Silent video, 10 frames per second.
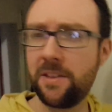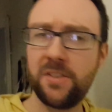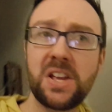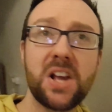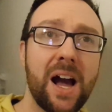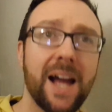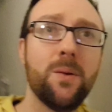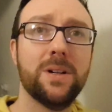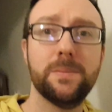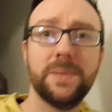think I
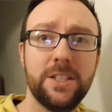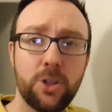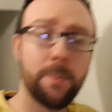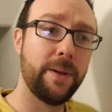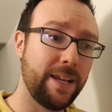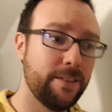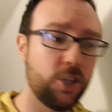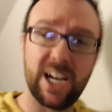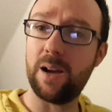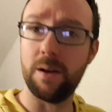will be jumping in the
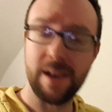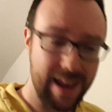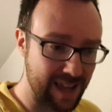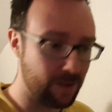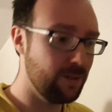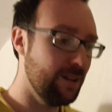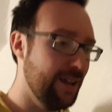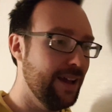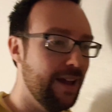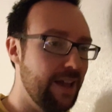shower now
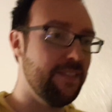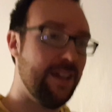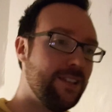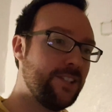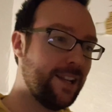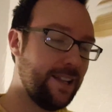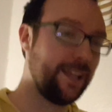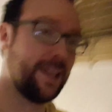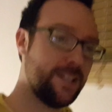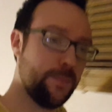and then
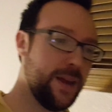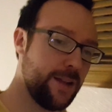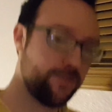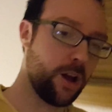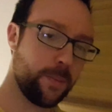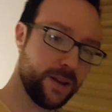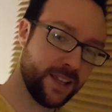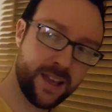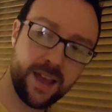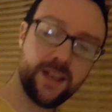settling into bed
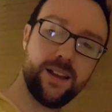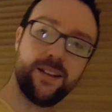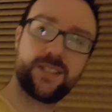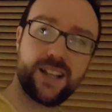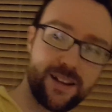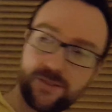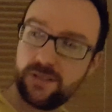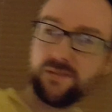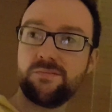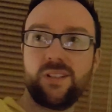properly. So I've
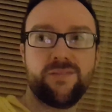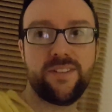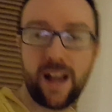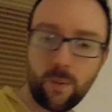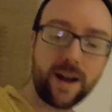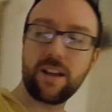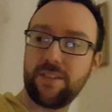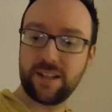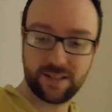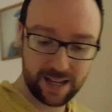done a fair whack of
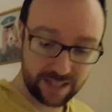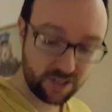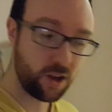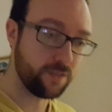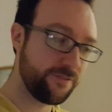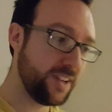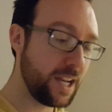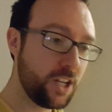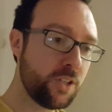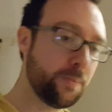things. It is not
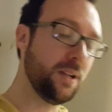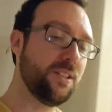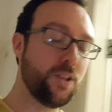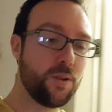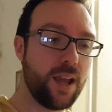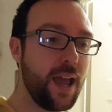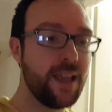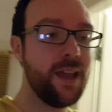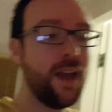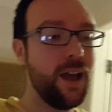finished, but it's okay.